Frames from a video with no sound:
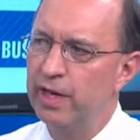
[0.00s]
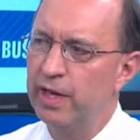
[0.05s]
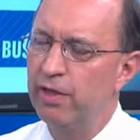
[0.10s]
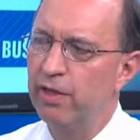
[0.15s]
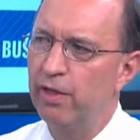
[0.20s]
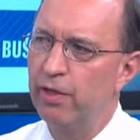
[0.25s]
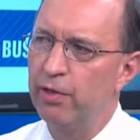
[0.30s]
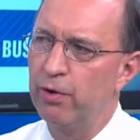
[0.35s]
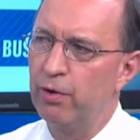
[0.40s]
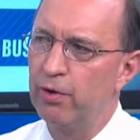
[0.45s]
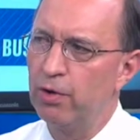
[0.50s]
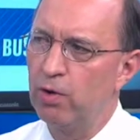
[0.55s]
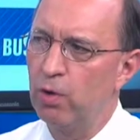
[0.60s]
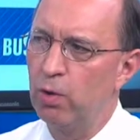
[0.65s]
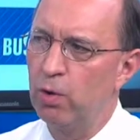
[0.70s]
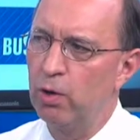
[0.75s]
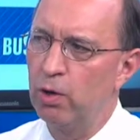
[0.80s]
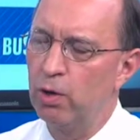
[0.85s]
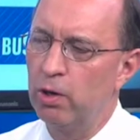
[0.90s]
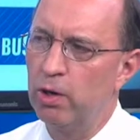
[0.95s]
in the third
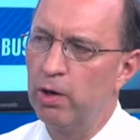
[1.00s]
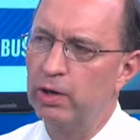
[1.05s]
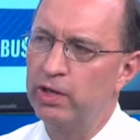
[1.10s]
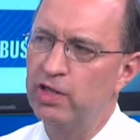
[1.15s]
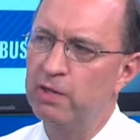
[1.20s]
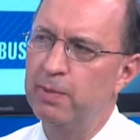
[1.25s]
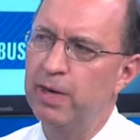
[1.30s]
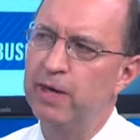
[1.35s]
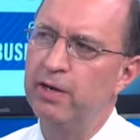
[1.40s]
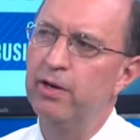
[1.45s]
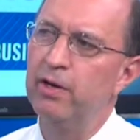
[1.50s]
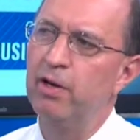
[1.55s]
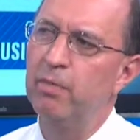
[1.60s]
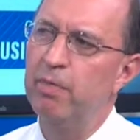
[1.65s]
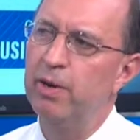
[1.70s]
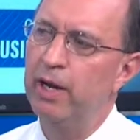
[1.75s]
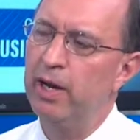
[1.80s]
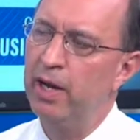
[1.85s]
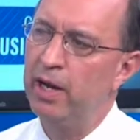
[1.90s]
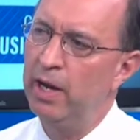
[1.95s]
quarter are expected to
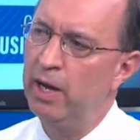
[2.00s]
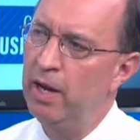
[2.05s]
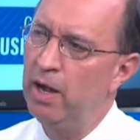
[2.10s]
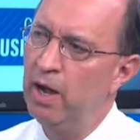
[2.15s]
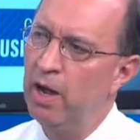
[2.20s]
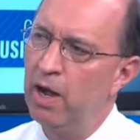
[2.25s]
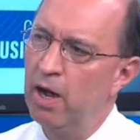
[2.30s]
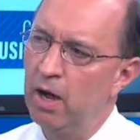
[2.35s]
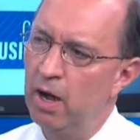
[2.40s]
be